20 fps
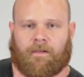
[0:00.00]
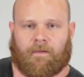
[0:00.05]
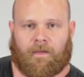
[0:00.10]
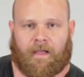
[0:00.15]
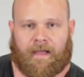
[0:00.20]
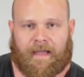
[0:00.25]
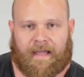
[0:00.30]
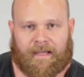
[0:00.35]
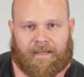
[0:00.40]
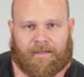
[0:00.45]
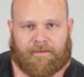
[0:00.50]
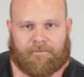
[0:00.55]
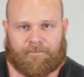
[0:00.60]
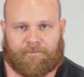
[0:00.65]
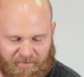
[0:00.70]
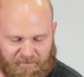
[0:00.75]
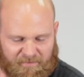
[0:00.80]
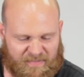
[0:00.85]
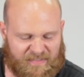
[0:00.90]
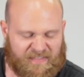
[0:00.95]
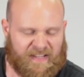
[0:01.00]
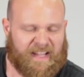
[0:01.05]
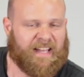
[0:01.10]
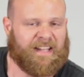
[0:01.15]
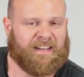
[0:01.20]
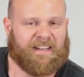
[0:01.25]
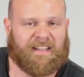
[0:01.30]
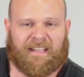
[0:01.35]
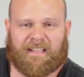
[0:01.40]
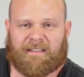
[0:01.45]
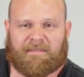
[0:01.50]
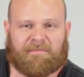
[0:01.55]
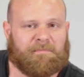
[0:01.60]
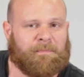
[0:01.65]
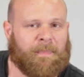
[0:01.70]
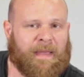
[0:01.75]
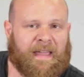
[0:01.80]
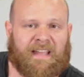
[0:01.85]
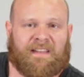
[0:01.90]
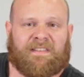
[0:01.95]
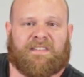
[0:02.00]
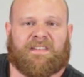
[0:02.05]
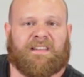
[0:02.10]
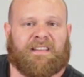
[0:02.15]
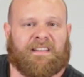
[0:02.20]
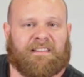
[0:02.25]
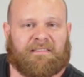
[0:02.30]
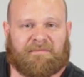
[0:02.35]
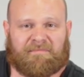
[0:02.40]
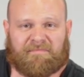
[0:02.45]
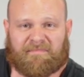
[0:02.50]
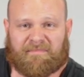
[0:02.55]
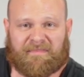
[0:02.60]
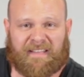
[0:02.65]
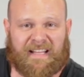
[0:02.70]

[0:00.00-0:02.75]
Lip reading: like sanding, painting,